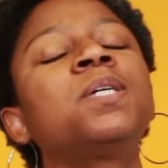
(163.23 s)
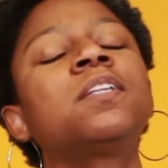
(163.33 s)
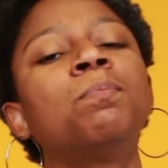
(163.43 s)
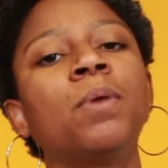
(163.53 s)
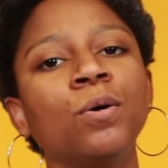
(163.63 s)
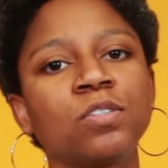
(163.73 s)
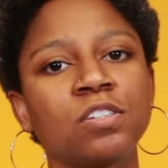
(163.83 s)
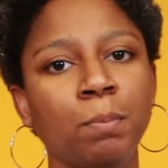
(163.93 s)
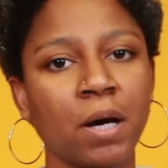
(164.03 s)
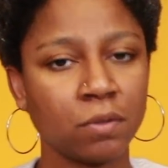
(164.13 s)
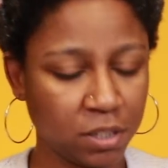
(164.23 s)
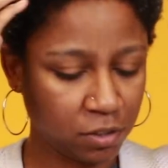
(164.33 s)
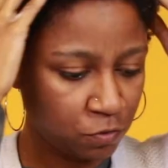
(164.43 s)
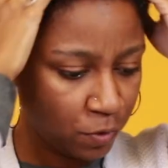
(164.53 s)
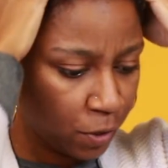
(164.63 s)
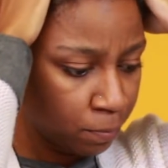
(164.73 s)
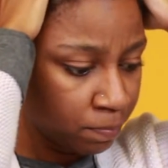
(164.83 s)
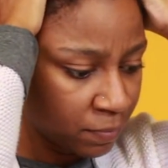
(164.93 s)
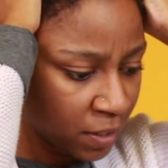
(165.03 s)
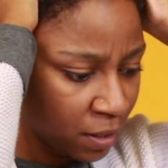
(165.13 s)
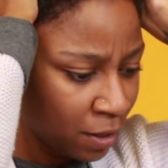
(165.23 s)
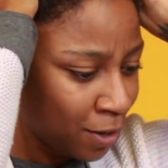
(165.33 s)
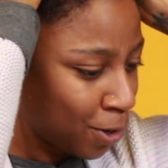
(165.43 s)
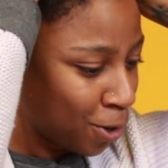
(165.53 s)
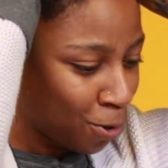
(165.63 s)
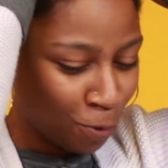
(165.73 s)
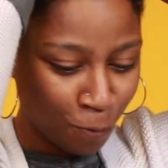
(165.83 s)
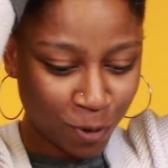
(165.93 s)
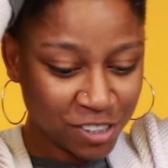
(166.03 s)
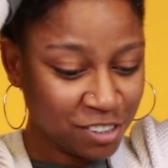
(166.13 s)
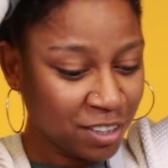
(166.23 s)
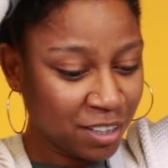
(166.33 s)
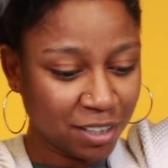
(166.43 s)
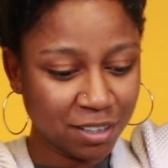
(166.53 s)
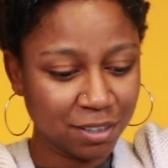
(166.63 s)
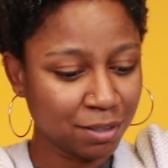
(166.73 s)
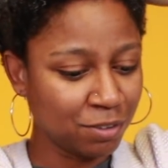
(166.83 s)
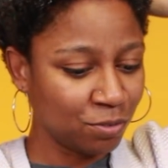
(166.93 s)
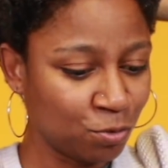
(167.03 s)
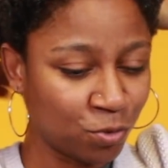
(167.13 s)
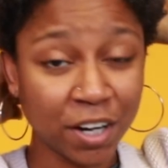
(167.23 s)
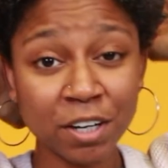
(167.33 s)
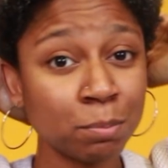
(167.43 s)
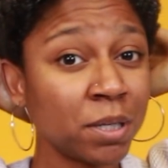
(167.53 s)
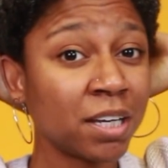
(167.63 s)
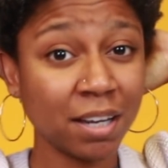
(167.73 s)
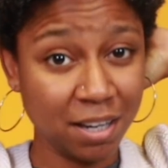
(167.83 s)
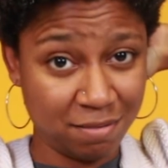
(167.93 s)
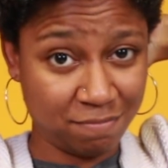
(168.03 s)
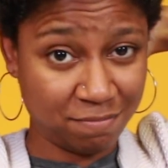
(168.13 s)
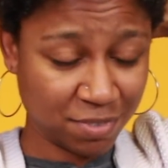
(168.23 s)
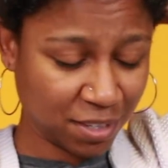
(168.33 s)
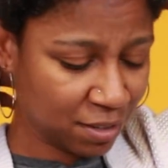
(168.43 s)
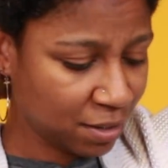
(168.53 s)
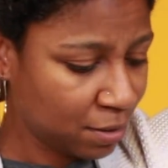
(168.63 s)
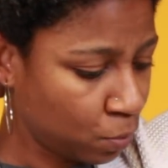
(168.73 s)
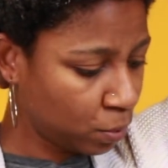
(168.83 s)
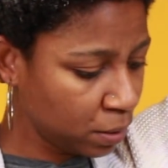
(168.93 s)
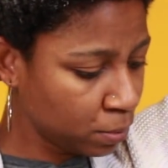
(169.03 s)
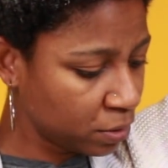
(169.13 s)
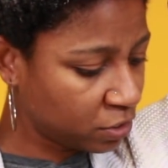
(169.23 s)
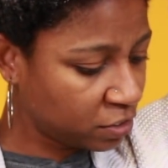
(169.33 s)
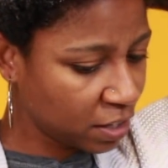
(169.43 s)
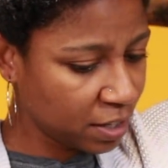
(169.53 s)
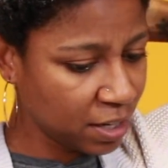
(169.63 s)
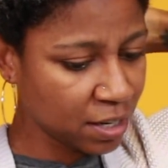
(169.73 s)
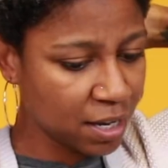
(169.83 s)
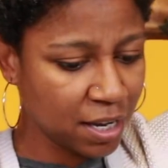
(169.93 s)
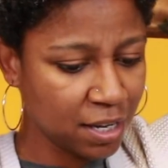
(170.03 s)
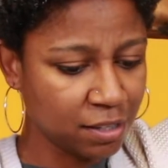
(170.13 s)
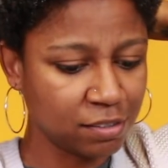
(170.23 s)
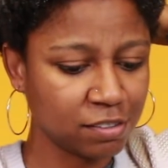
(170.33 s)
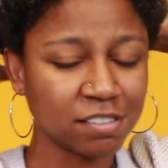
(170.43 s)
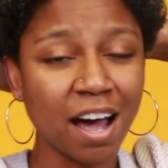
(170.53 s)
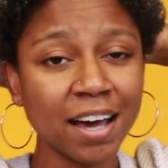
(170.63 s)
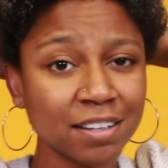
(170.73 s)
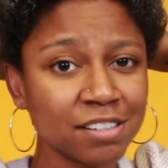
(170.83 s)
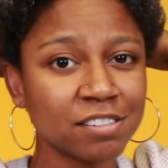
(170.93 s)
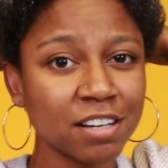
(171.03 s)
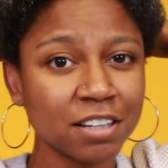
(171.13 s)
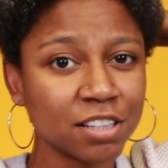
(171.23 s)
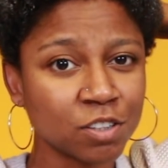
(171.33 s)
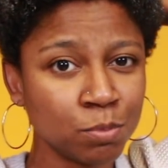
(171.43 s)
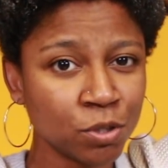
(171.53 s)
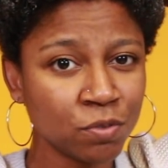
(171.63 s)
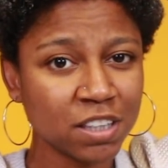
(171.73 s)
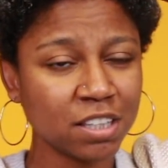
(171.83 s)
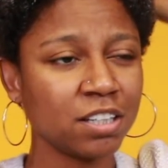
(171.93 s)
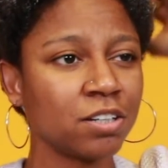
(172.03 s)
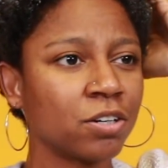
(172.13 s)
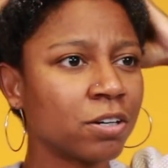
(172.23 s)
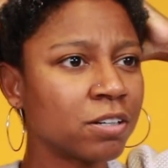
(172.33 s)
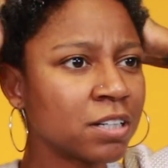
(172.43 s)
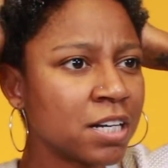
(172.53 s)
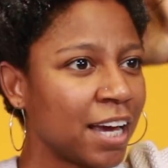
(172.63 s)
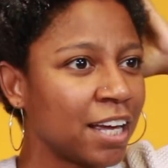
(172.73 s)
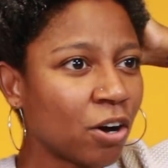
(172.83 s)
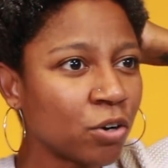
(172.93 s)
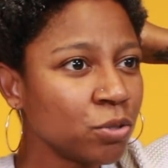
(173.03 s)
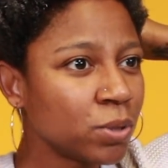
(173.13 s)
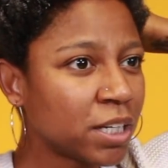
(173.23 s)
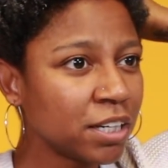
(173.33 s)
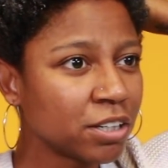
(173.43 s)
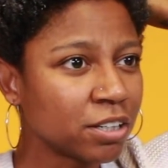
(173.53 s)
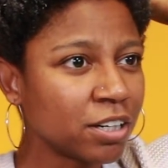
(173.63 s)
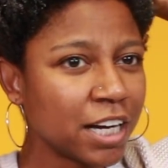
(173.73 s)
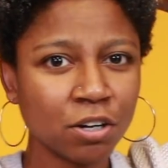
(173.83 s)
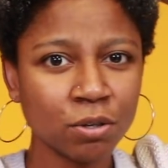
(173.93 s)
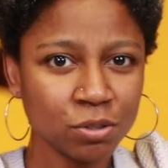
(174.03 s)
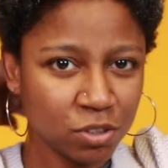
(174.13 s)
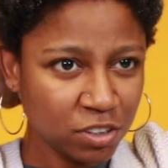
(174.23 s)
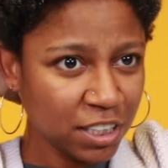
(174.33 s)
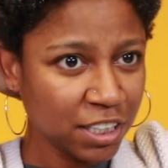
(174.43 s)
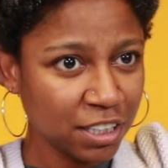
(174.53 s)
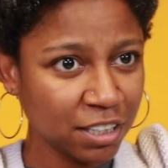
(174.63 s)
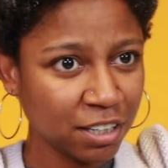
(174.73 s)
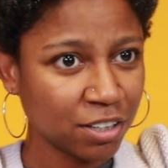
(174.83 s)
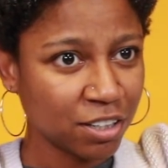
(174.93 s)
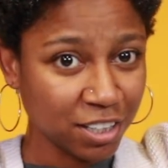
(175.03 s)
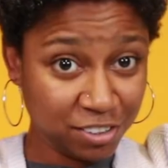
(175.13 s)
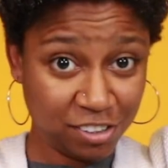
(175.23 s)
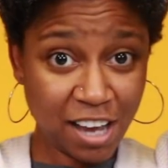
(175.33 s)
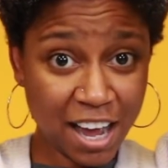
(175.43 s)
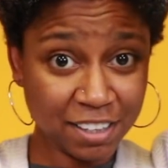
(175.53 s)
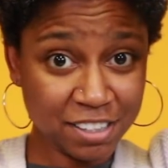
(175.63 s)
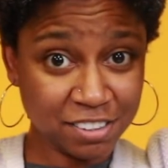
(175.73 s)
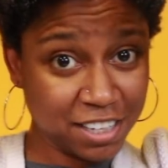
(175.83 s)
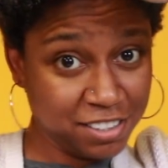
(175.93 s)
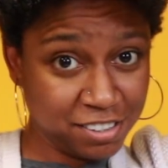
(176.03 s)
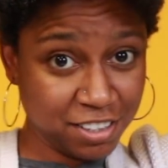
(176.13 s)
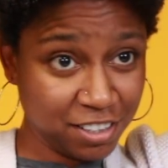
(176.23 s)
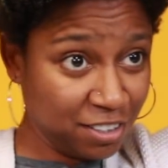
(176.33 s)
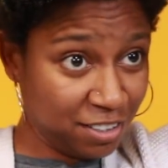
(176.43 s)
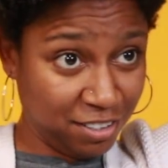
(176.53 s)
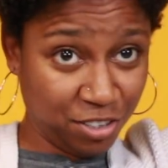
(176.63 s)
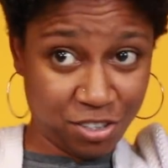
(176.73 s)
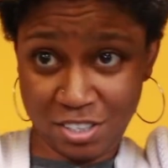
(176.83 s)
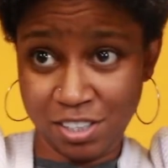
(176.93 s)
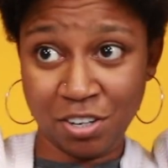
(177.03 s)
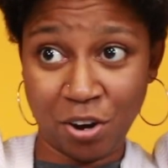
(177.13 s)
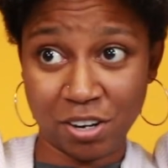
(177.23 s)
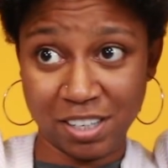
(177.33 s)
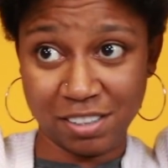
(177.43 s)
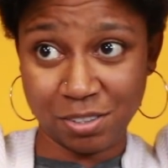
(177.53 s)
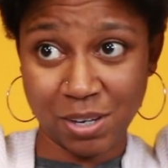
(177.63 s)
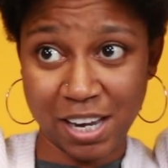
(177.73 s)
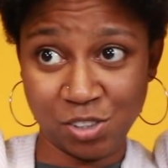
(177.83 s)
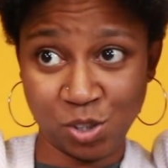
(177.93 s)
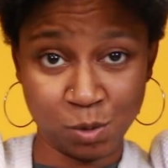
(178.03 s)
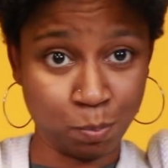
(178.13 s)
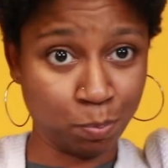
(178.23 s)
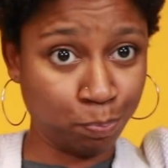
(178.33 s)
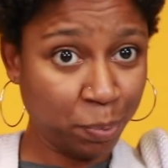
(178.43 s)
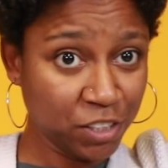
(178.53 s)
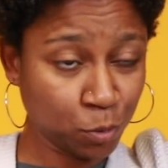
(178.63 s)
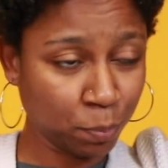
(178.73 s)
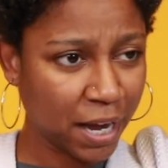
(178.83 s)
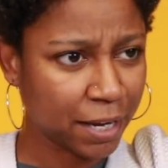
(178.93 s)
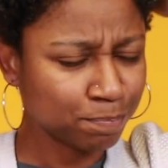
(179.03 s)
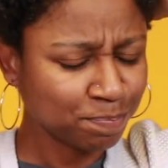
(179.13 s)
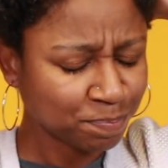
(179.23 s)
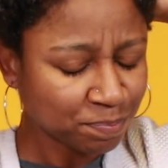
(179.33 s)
me the most about this film was the very beginning. We were sitting in silence in this movie theater, and all you hear and all you see is silence, and you see darkness. Okay, it's just pitch black.